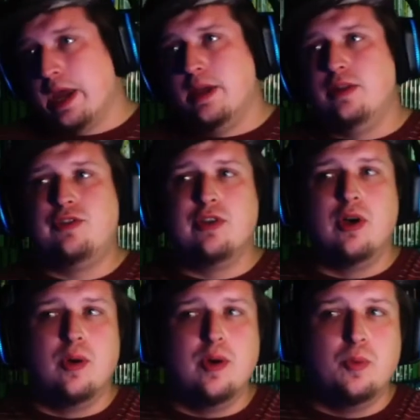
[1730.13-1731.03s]

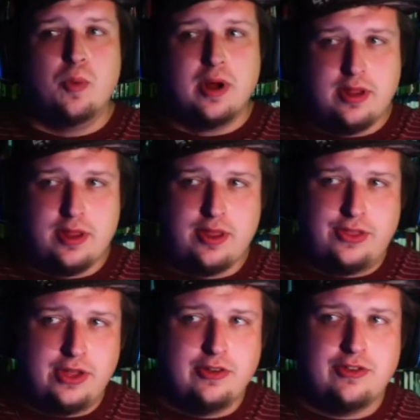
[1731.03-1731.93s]
so one of the
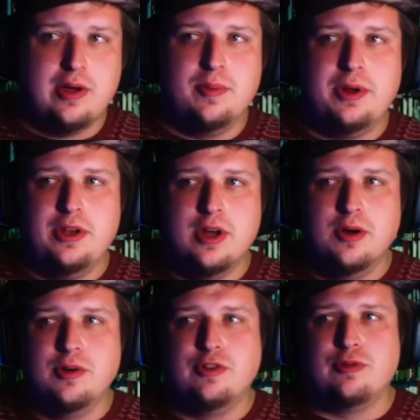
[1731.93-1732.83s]
things that we know
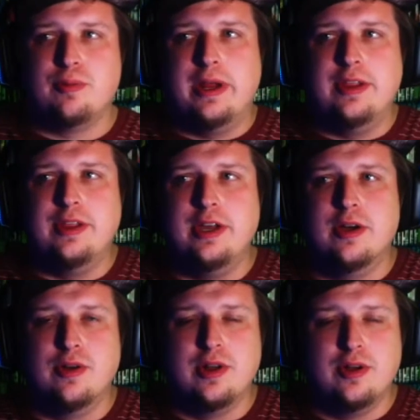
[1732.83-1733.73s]
is Ray
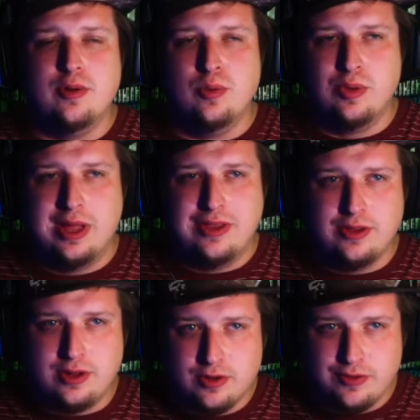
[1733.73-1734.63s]
Liotta, who led the
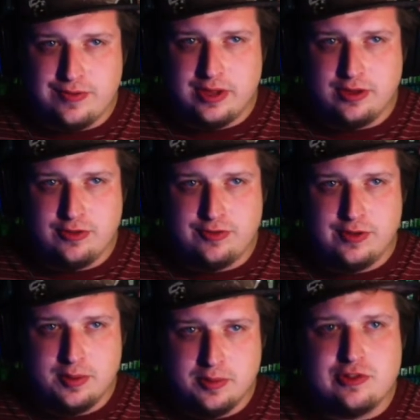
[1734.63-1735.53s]
Goodfellas
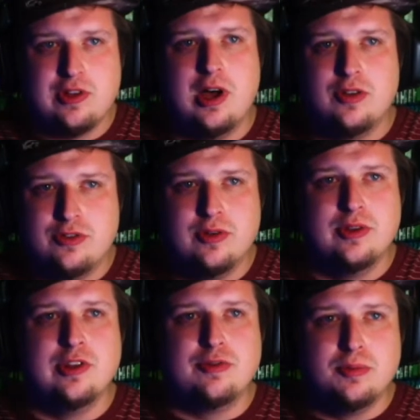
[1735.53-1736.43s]
film, is also in
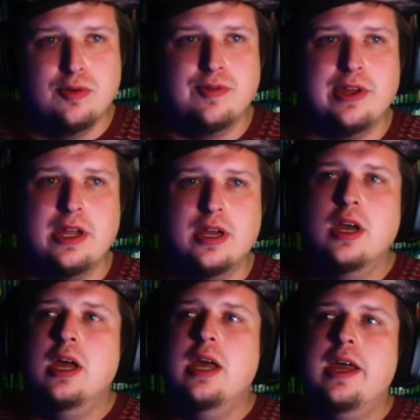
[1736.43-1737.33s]
this movie,
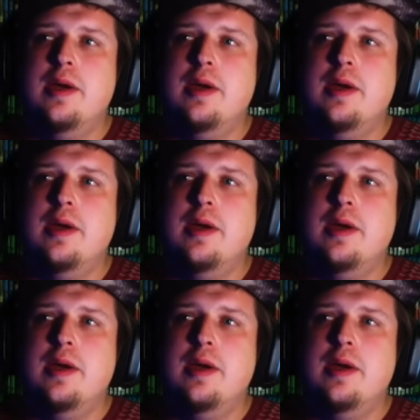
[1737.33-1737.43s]
and we